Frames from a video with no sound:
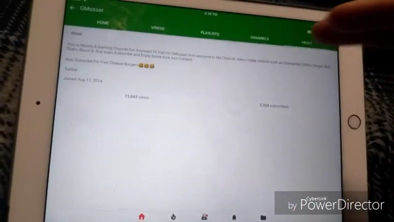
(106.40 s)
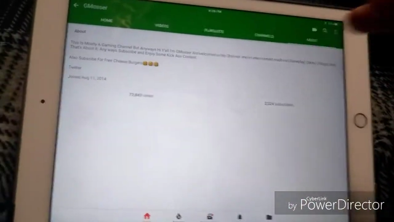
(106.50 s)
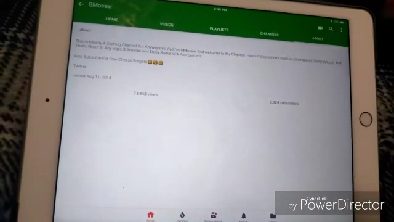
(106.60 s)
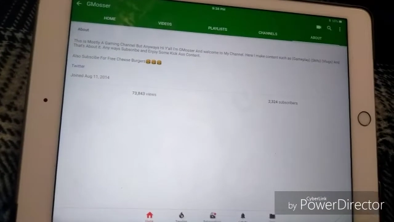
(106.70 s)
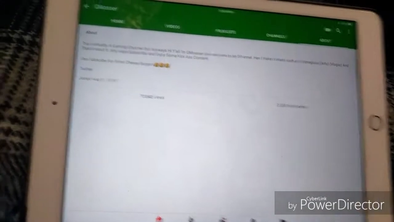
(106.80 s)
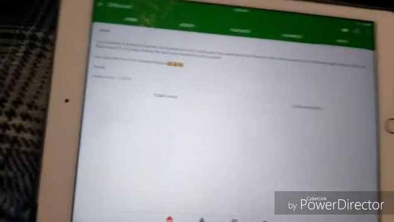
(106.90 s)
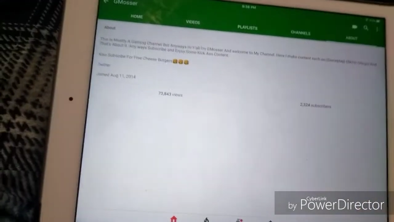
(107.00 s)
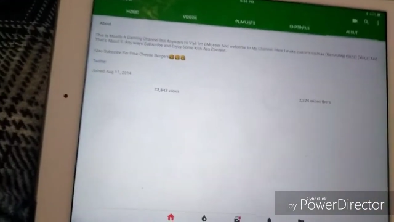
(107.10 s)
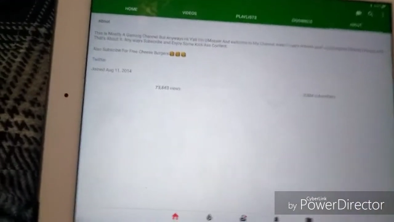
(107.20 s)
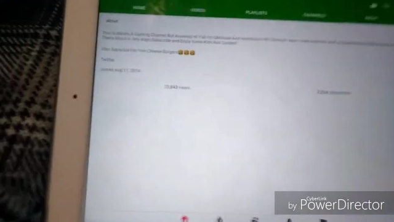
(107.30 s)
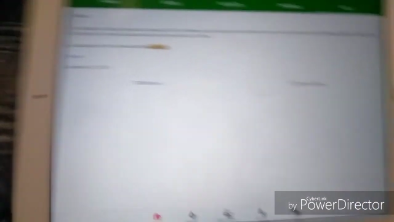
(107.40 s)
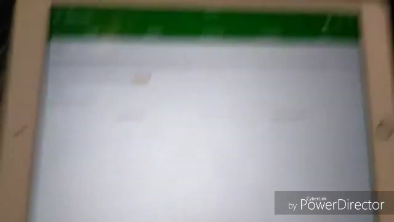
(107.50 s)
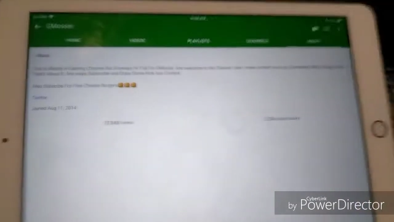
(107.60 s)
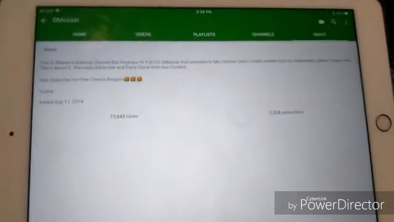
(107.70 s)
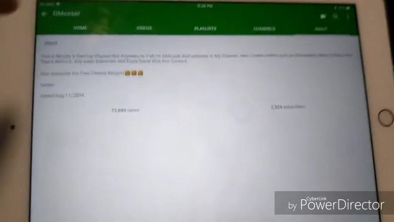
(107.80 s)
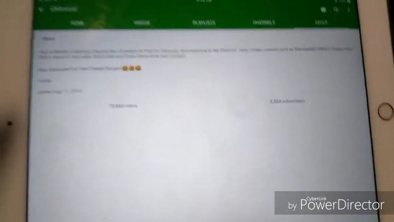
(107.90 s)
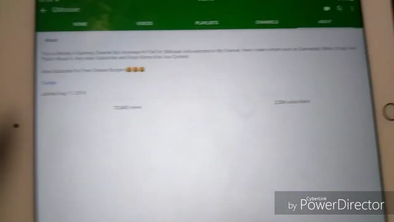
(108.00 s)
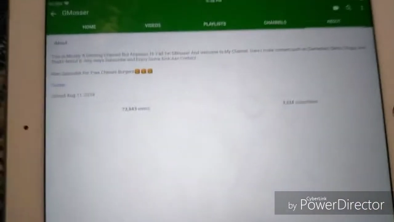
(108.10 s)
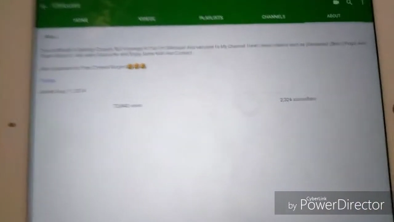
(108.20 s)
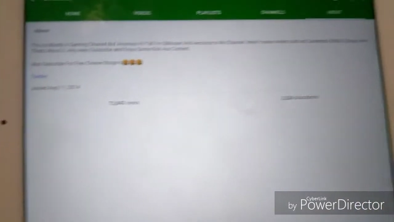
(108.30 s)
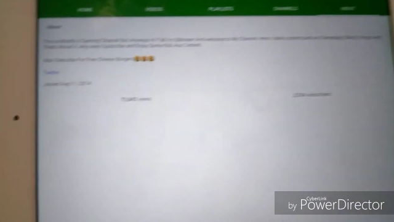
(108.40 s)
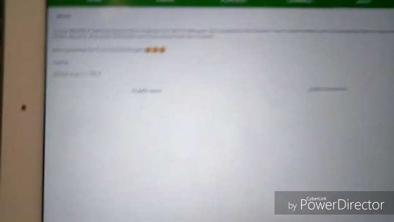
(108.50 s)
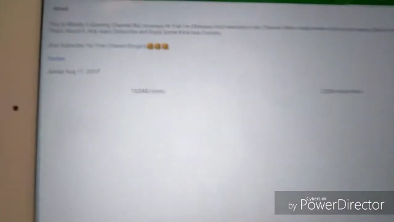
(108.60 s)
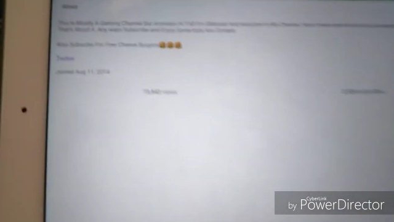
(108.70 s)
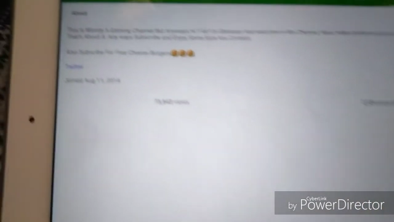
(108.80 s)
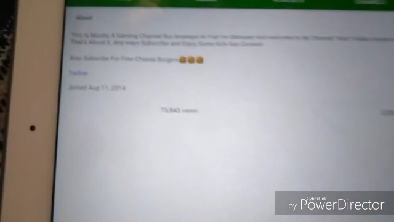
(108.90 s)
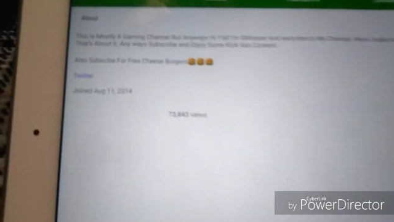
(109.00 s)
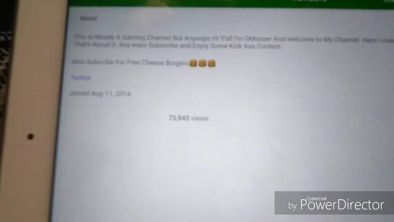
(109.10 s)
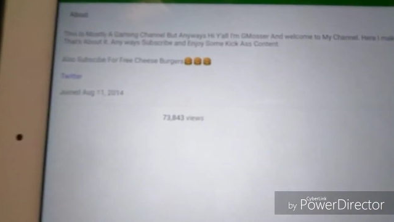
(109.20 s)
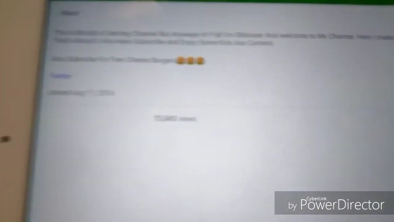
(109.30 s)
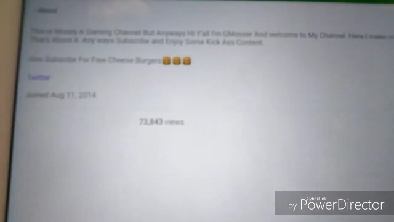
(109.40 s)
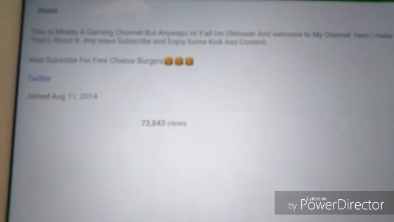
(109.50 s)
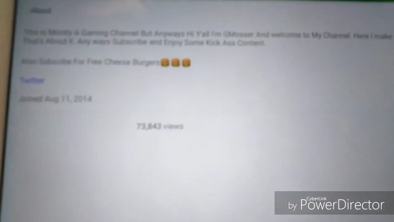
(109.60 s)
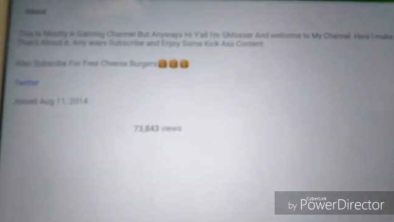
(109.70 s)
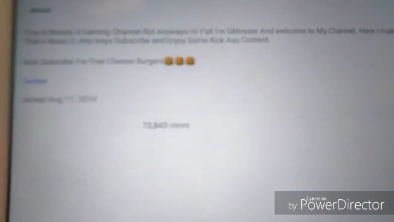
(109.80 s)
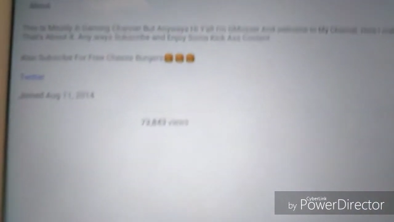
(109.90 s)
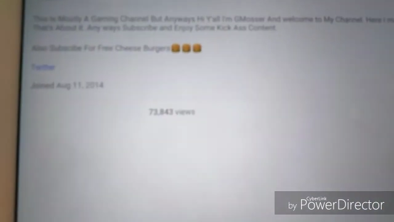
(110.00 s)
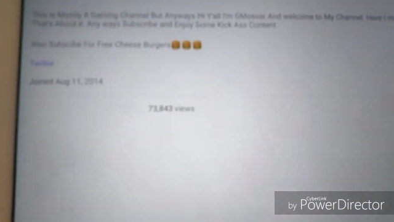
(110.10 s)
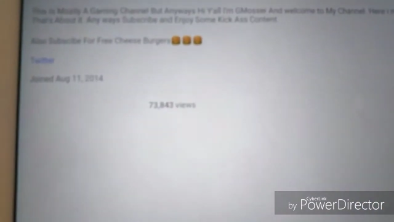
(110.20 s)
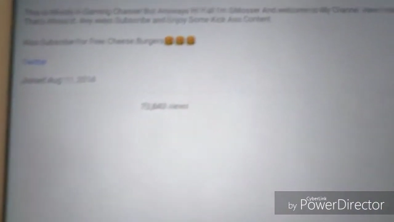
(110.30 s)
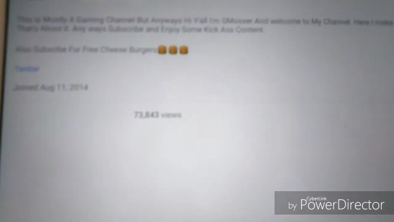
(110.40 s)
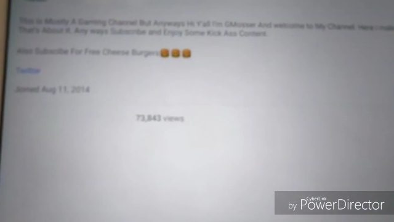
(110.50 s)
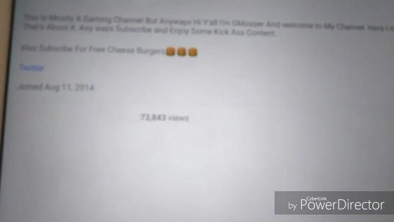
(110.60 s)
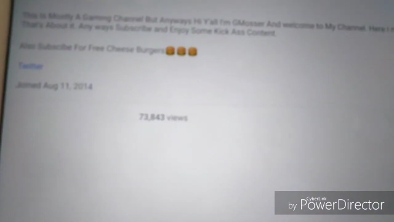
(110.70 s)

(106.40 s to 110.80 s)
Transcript: [unreadable: no face in view]